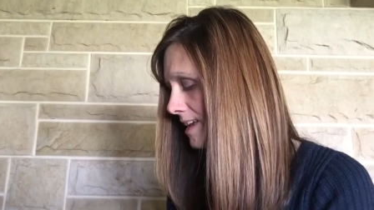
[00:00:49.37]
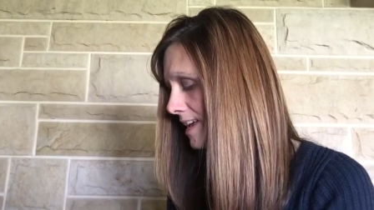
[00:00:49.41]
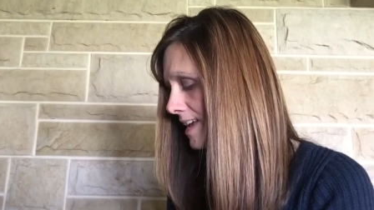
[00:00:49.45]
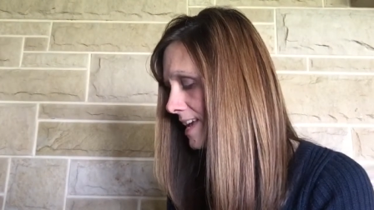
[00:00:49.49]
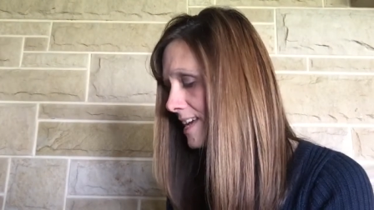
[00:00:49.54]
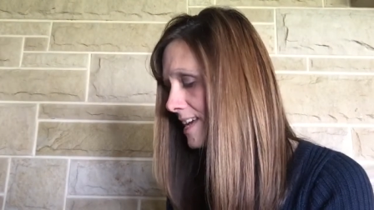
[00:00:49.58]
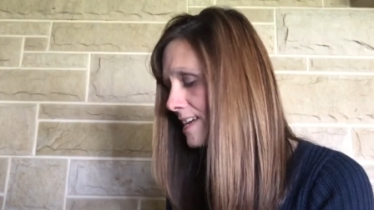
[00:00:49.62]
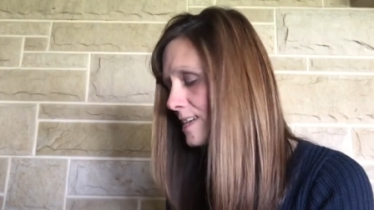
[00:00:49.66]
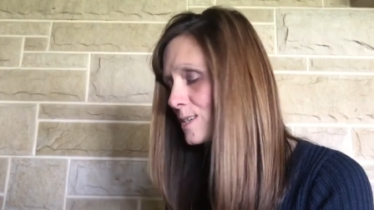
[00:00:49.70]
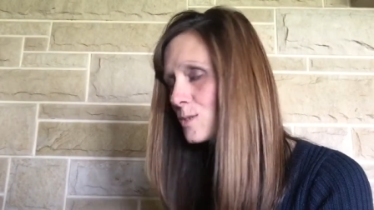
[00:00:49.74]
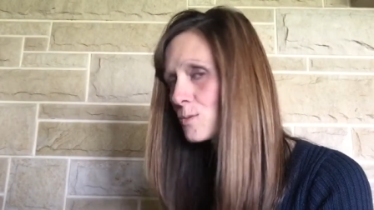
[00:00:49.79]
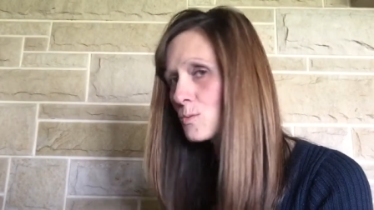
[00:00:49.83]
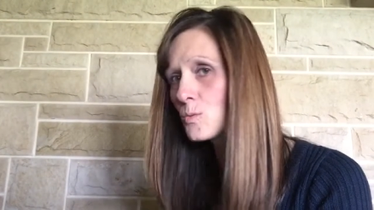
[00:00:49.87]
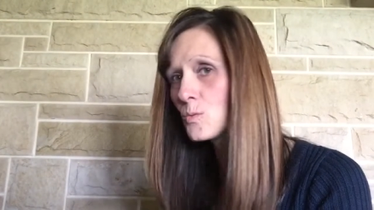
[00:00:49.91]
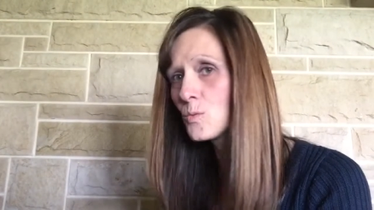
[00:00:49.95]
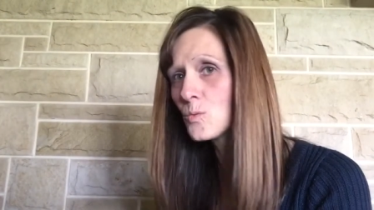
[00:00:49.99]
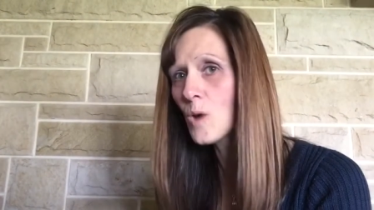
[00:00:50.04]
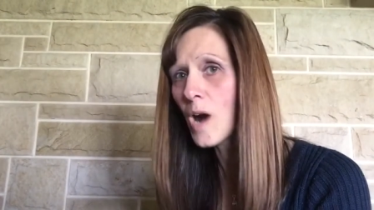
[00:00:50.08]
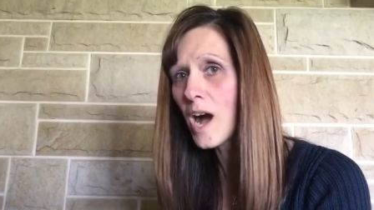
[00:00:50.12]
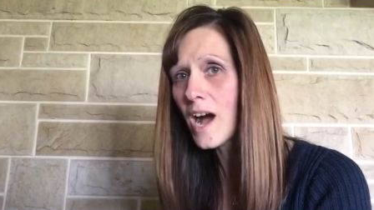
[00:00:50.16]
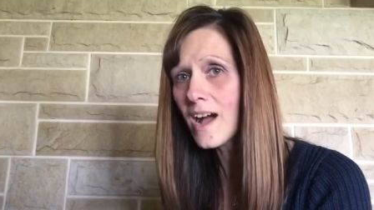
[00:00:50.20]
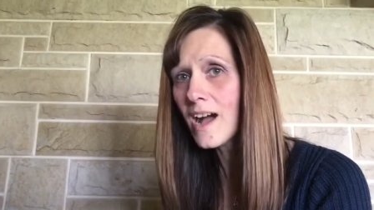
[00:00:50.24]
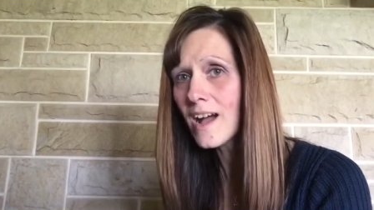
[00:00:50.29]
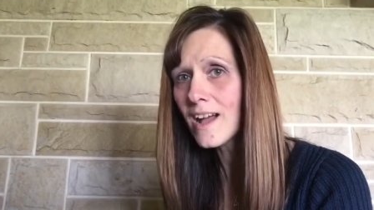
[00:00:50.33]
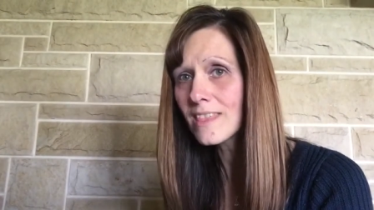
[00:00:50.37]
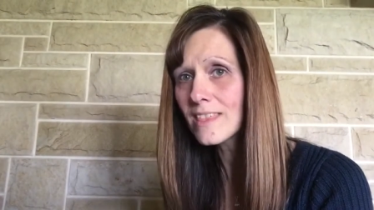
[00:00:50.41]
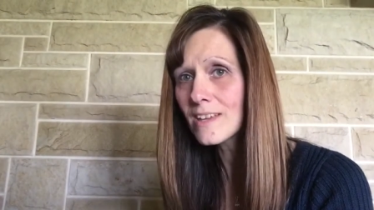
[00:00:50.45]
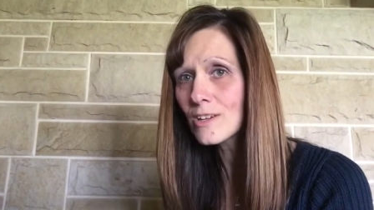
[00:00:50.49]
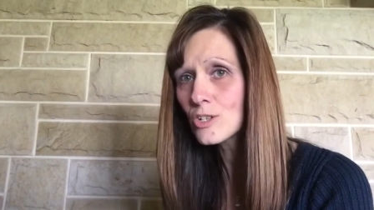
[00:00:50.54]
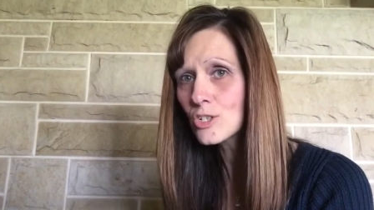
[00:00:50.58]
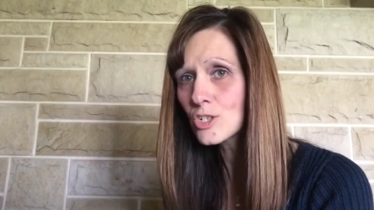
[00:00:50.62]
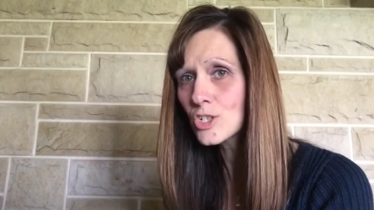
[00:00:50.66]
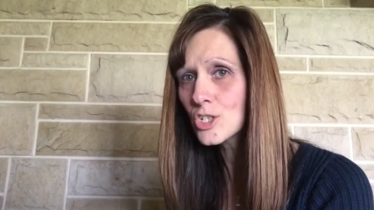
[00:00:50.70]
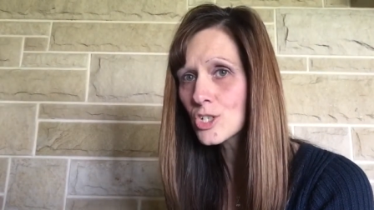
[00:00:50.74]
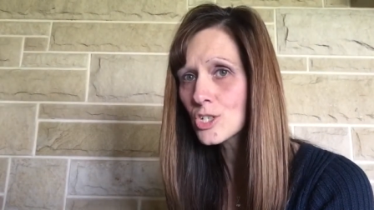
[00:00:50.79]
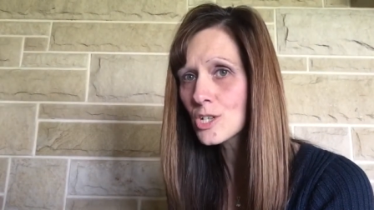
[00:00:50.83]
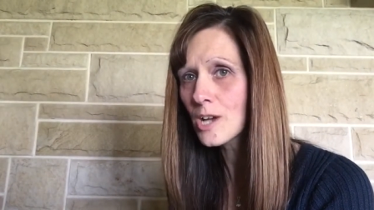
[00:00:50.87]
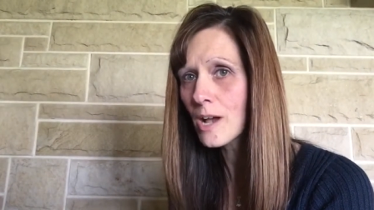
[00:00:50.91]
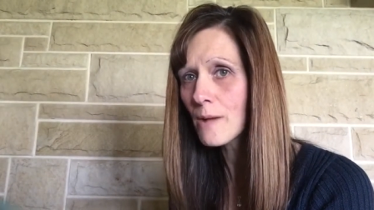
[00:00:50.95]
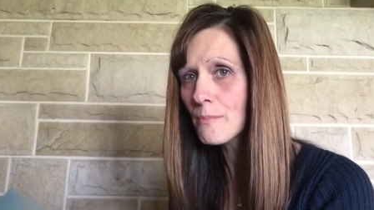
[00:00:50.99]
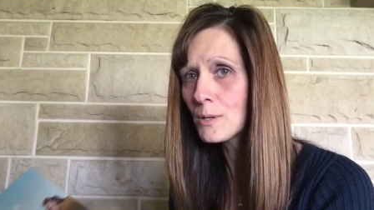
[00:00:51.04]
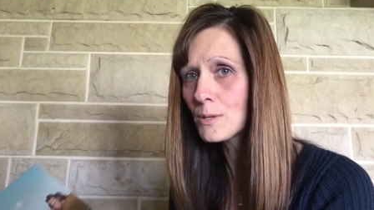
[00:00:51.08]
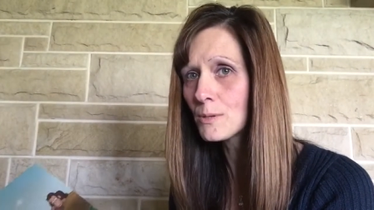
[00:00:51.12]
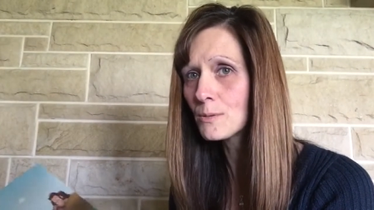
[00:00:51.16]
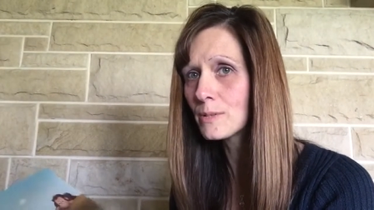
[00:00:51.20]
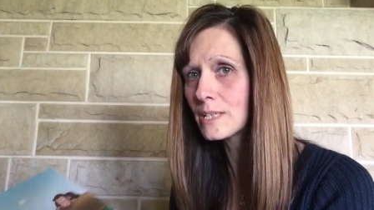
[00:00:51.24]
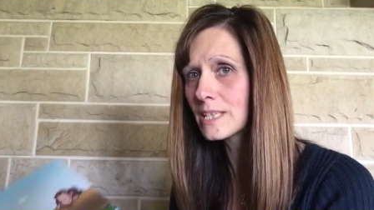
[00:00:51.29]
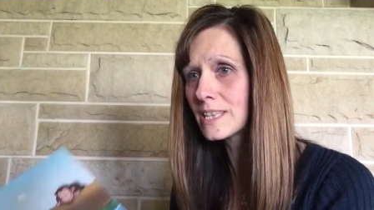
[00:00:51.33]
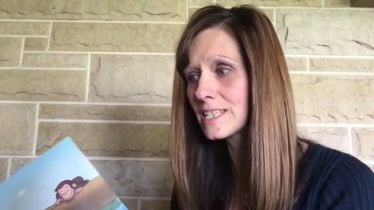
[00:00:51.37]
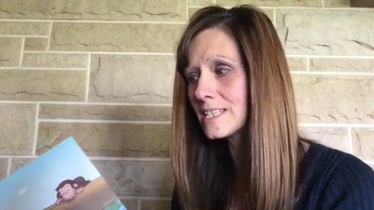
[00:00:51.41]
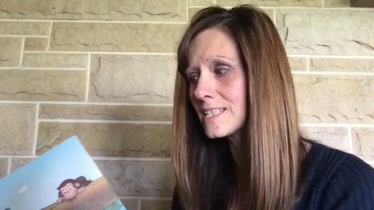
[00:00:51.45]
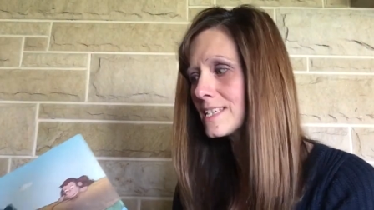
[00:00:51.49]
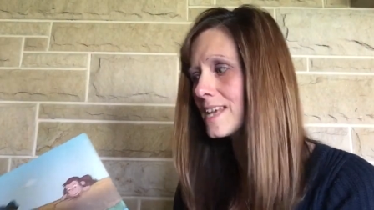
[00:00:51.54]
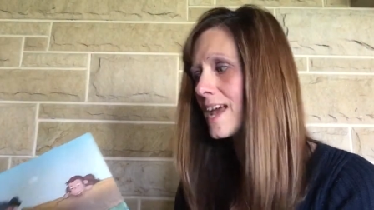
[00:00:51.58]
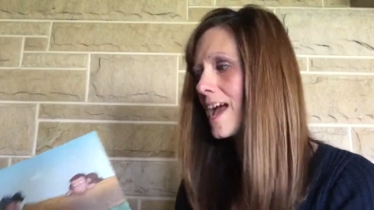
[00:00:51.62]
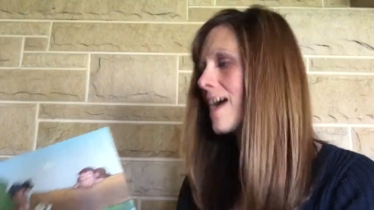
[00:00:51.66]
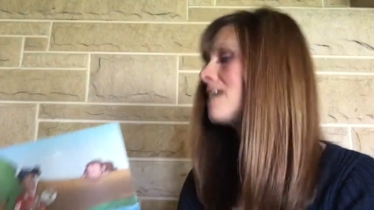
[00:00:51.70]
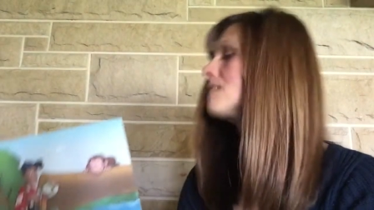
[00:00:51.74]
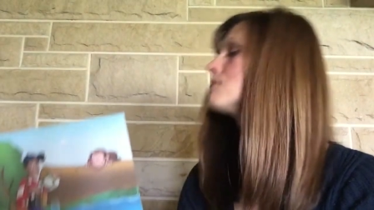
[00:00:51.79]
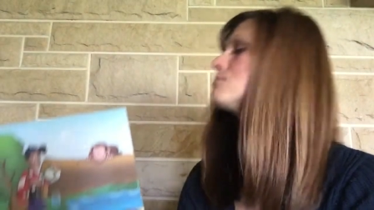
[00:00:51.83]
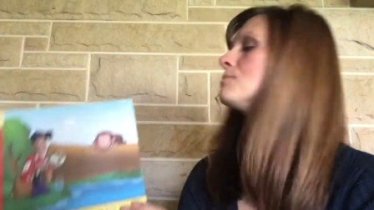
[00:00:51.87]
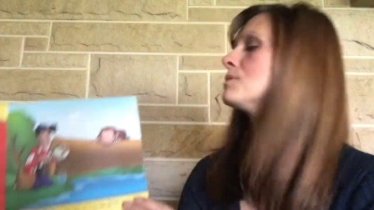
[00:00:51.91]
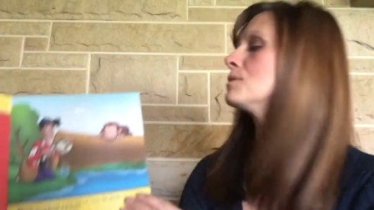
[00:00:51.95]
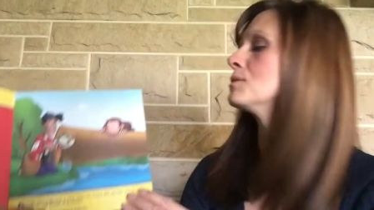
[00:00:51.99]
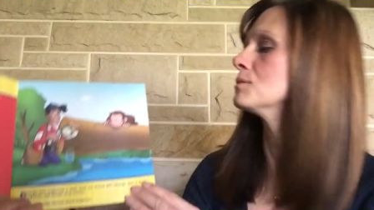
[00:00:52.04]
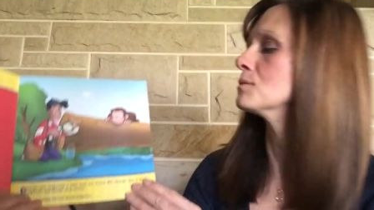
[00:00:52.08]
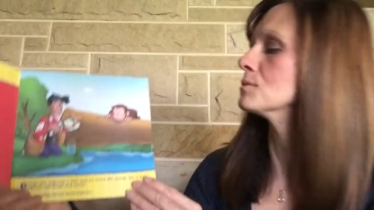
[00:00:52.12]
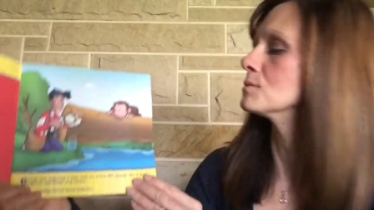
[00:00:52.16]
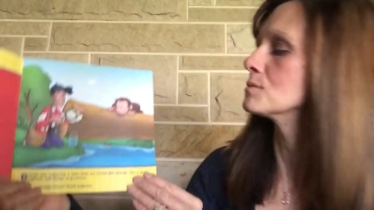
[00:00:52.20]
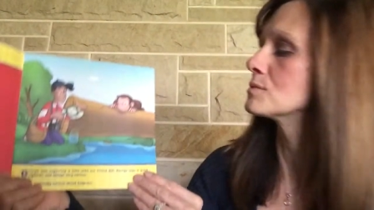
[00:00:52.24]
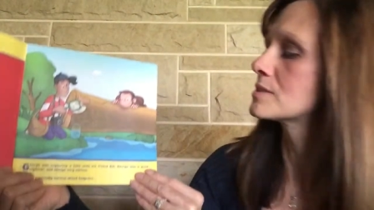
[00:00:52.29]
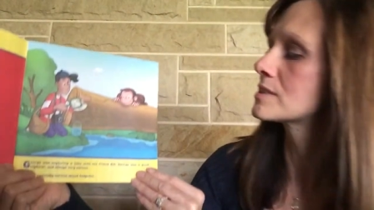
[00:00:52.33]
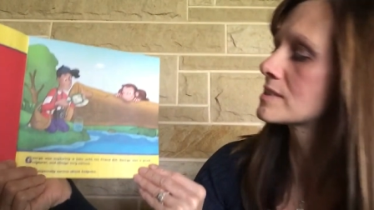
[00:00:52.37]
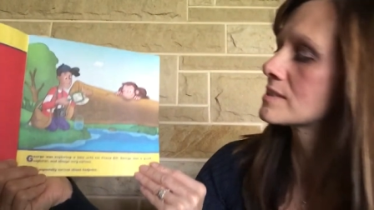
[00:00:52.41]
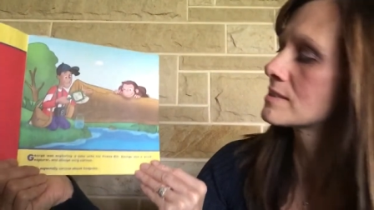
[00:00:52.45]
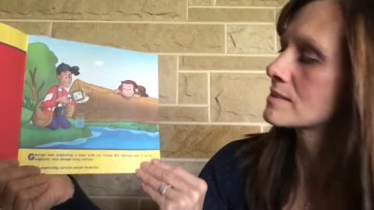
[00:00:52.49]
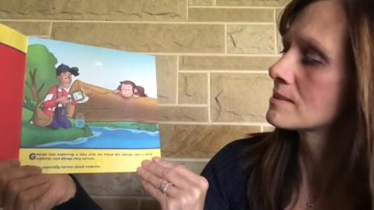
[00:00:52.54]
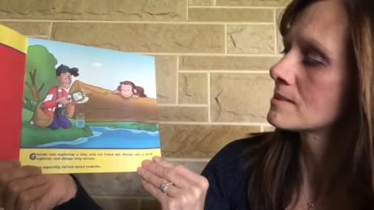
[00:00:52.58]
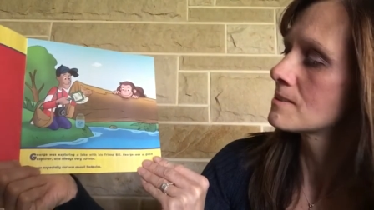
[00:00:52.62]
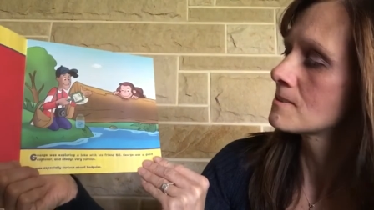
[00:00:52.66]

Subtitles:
and why there's trouble with the tadpoles.